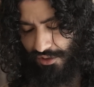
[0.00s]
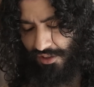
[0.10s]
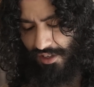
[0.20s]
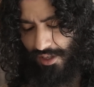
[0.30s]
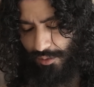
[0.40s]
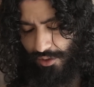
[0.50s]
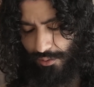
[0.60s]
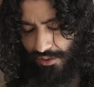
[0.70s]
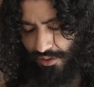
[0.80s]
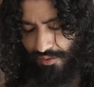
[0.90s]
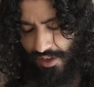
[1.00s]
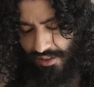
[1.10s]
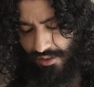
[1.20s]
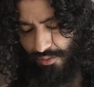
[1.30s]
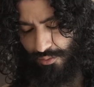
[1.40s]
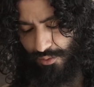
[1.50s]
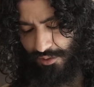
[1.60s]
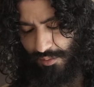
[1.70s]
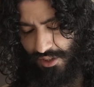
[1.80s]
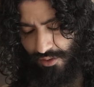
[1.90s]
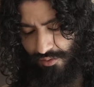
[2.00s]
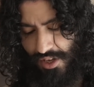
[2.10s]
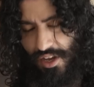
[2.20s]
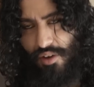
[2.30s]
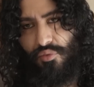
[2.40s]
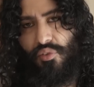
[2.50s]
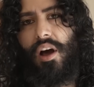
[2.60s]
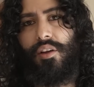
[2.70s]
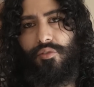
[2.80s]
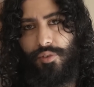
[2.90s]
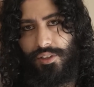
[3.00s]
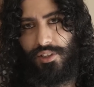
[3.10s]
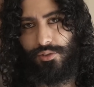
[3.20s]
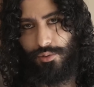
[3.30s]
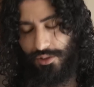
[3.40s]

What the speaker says: name denotes the fact that the food is made of 5 essential